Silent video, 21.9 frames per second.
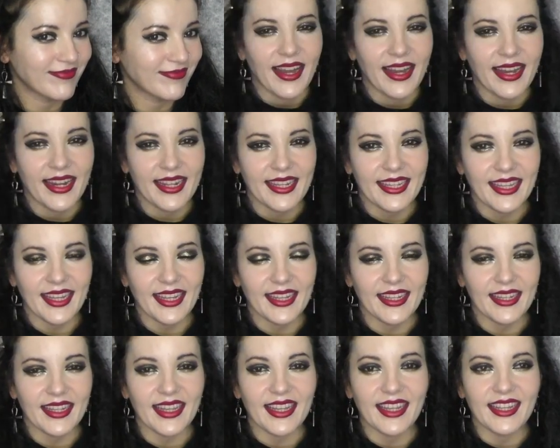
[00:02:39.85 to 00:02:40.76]

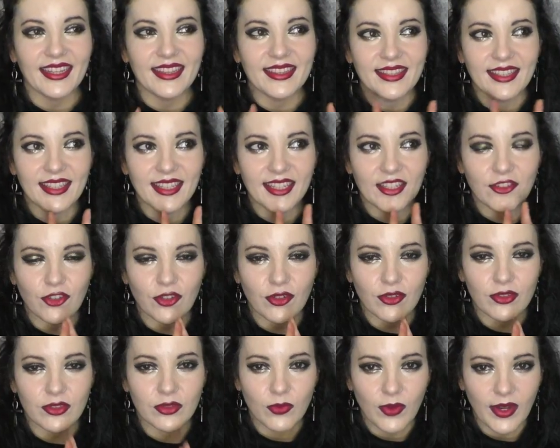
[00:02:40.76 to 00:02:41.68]
Linking
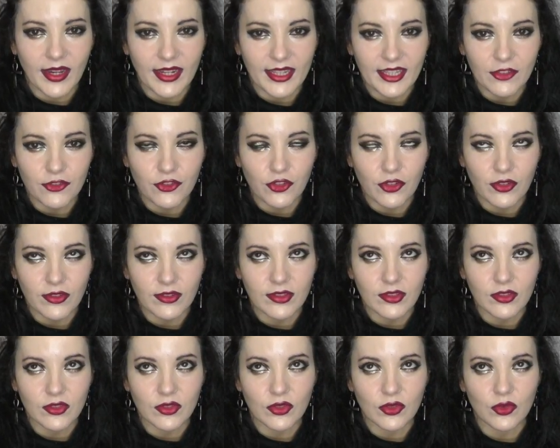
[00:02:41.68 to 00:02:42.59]
indigenous
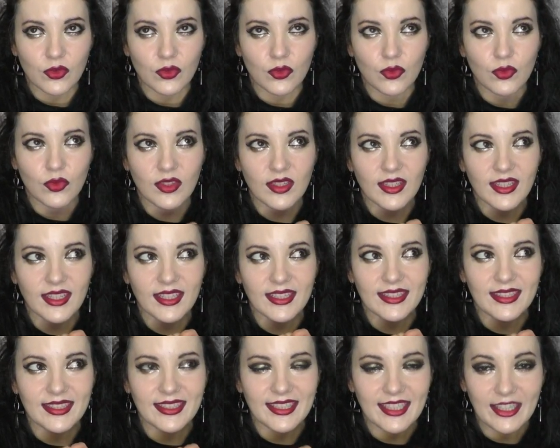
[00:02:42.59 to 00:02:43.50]
religions to
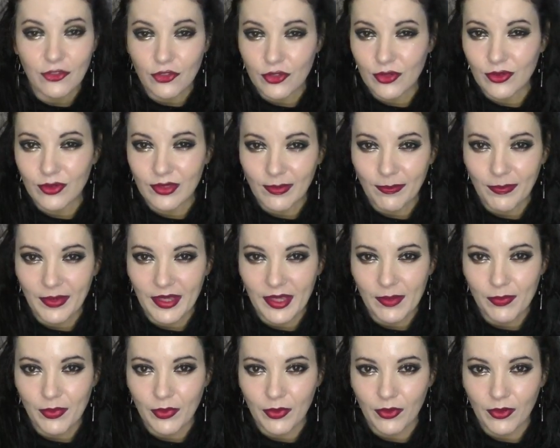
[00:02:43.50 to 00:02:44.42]
indigenous
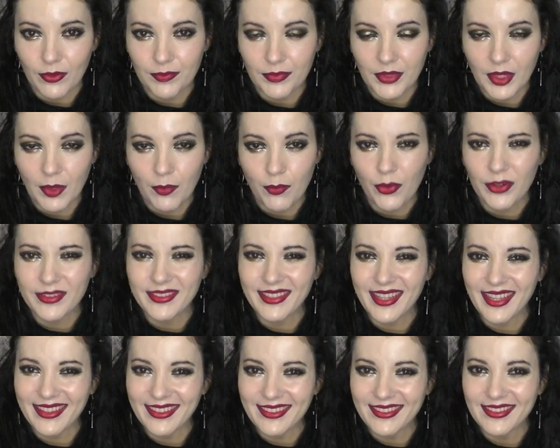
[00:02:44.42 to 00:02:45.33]
people
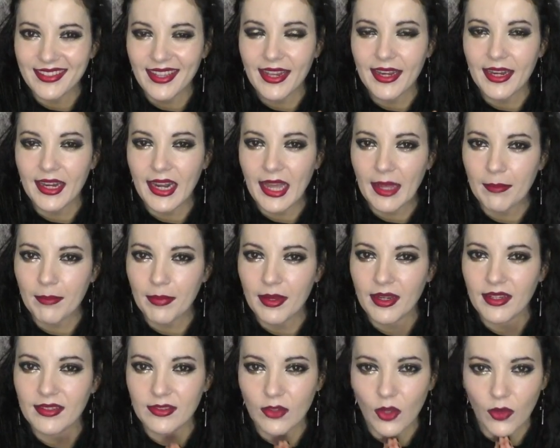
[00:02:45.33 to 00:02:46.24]
presents a
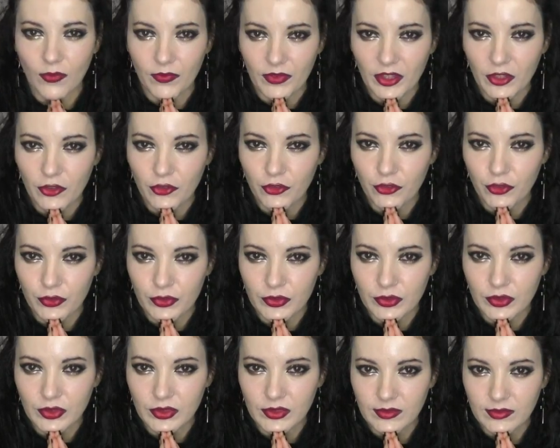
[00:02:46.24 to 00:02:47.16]
number of
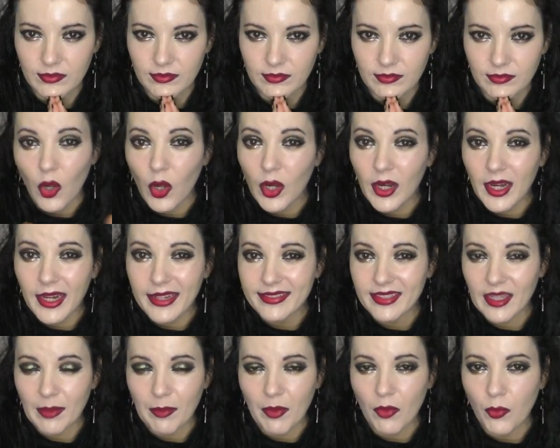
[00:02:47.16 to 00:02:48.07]
issues, only
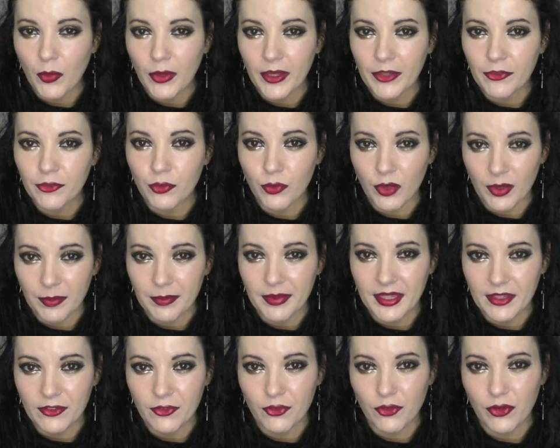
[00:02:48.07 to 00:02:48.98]
some of which will
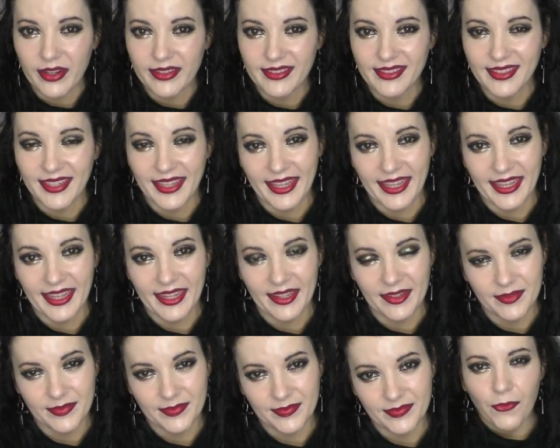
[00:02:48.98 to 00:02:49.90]
be addressed here.
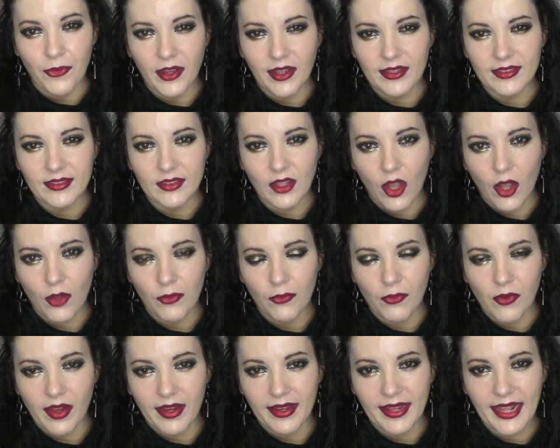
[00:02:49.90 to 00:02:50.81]
First
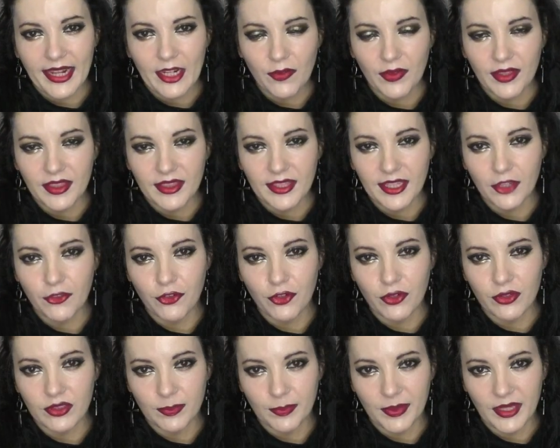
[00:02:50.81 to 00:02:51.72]
off, that of
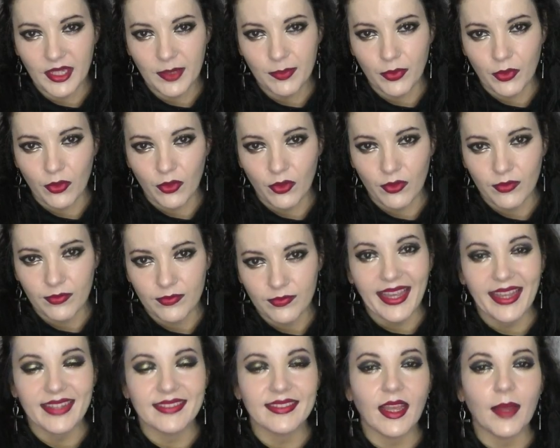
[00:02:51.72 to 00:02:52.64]
indigenous people
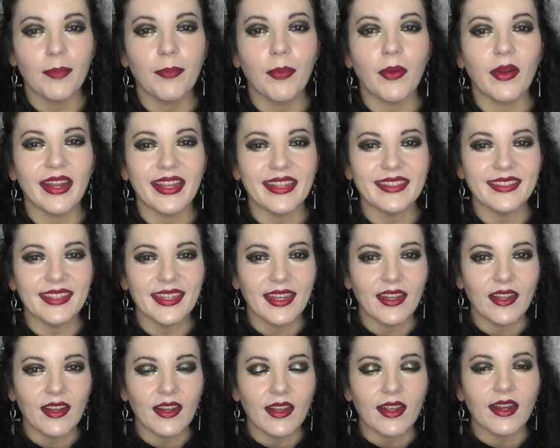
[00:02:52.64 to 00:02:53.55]
is a
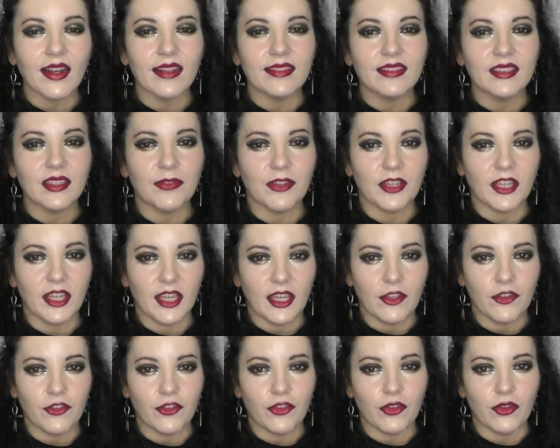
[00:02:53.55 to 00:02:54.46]
political
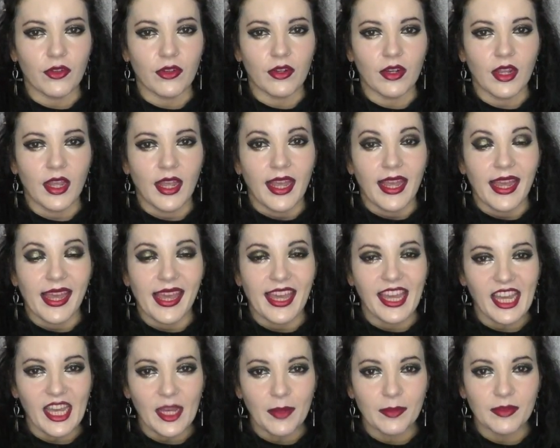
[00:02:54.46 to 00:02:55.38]
classification
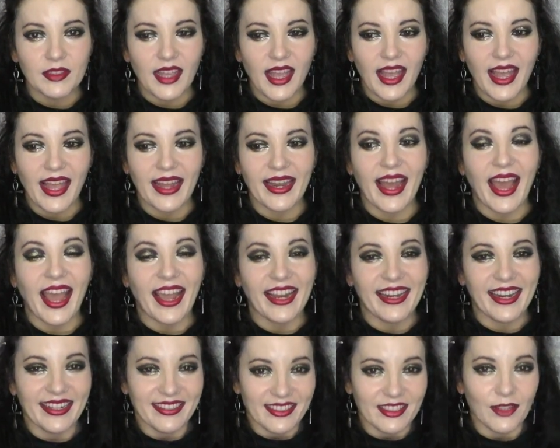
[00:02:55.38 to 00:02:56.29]
aimed at
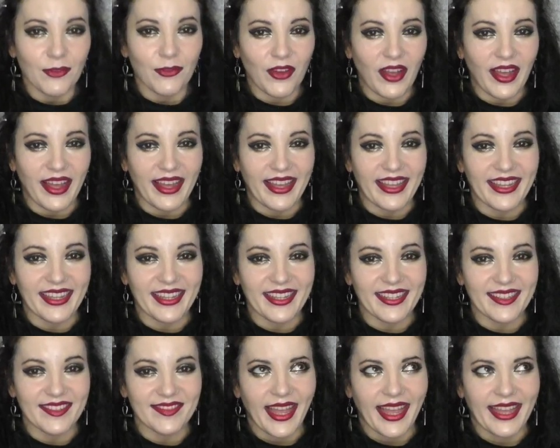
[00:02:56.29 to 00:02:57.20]
identifying
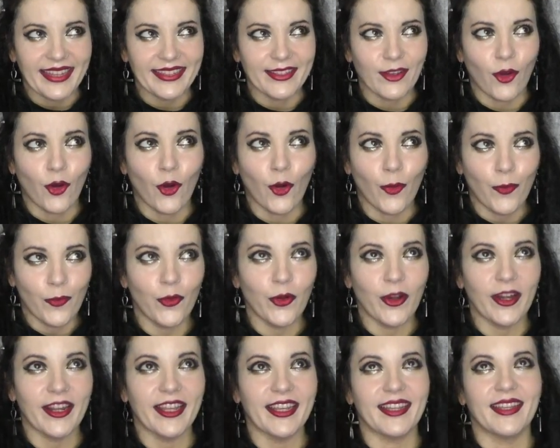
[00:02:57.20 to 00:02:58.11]
and
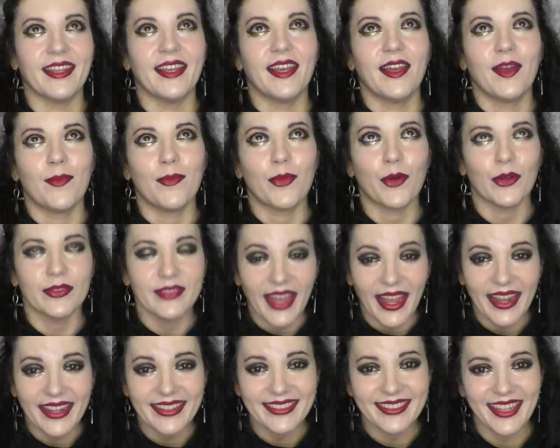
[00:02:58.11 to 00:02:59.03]
hopefully
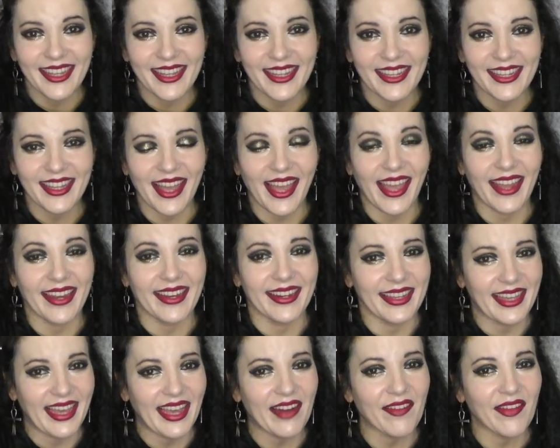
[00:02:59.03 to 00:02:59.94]
protecting
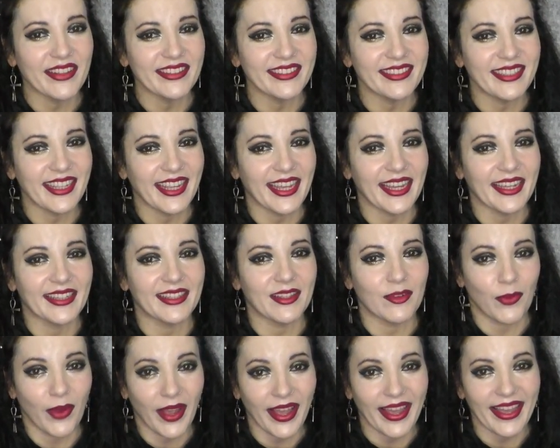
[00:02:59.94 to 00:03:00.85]
and guaranteeing
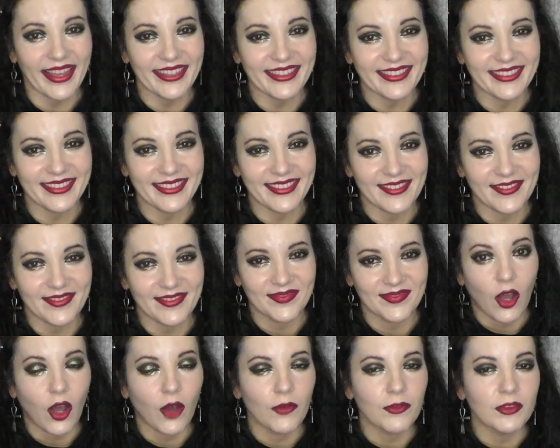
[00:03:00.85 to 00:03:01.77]
the rights
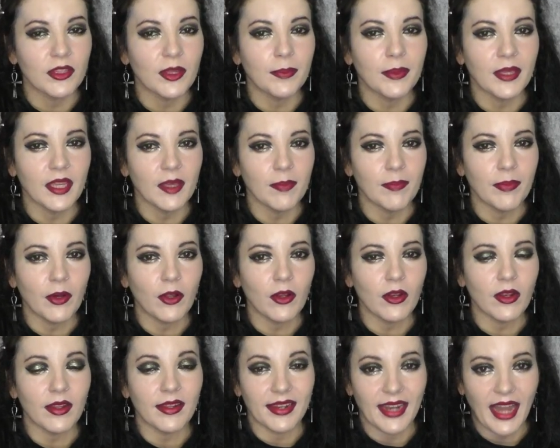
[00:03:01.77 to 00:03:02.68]
of the
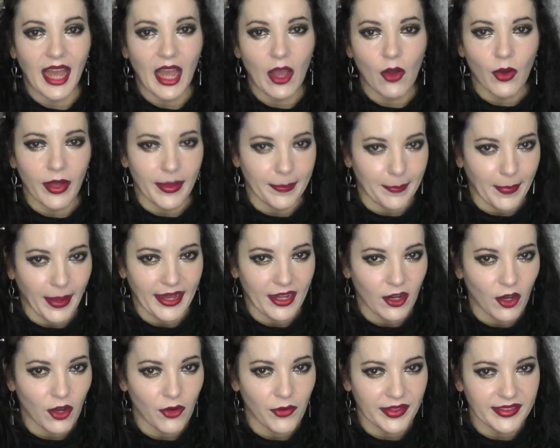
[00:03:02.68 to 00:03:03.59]
people, now a
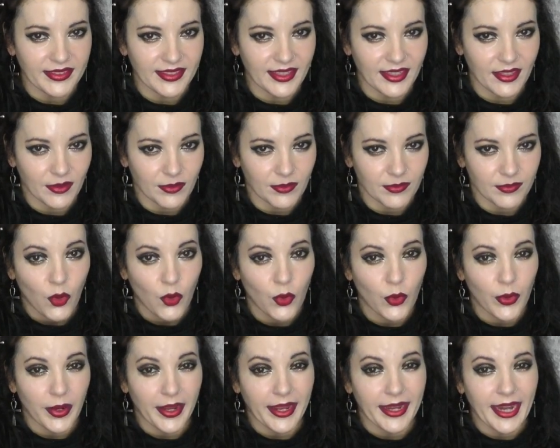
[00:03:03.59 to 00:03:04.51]
minority,
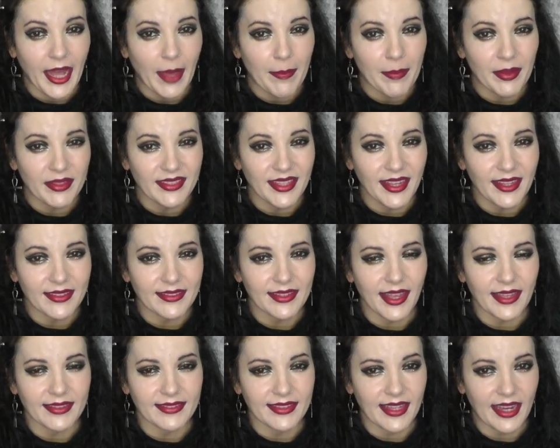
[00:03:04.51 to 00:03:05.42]
who inhabited
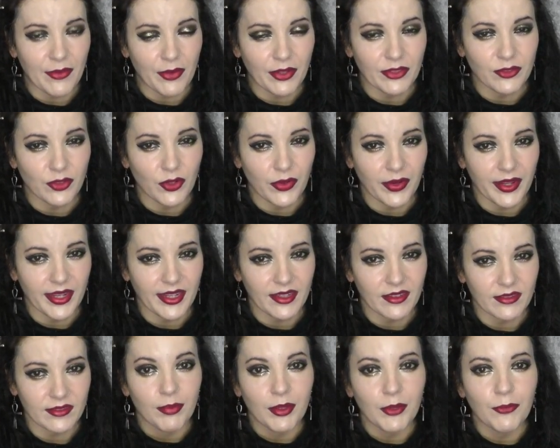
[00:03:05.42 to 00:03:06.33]
a
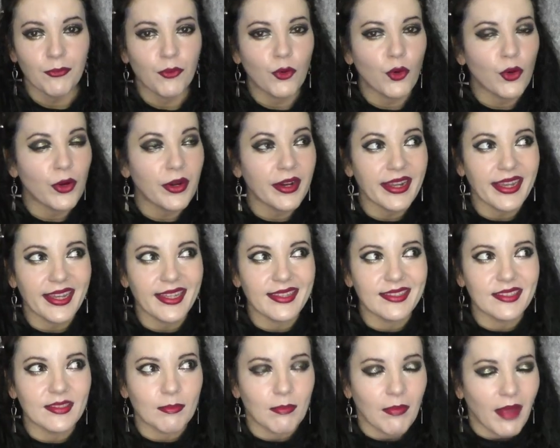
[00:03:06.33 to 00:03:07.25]
territory before
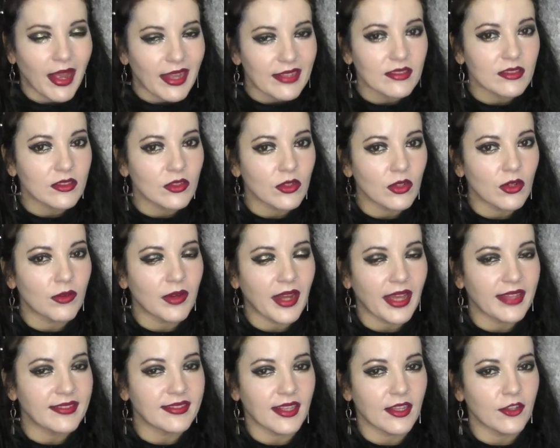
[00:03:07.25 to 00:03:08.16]
its mass
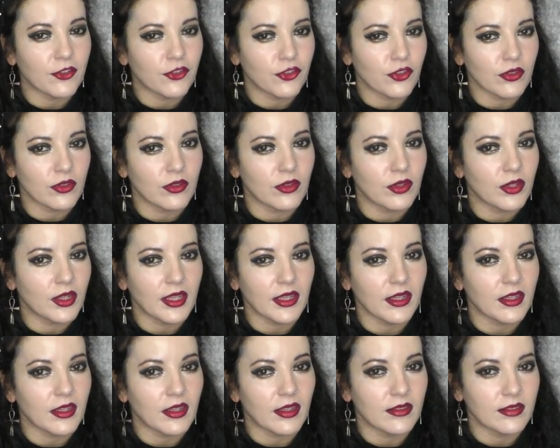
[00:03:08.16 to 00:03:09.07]
colonization
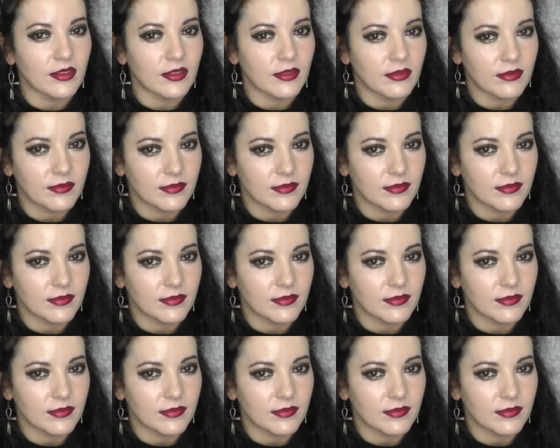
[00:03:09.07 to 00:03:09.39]
occurred.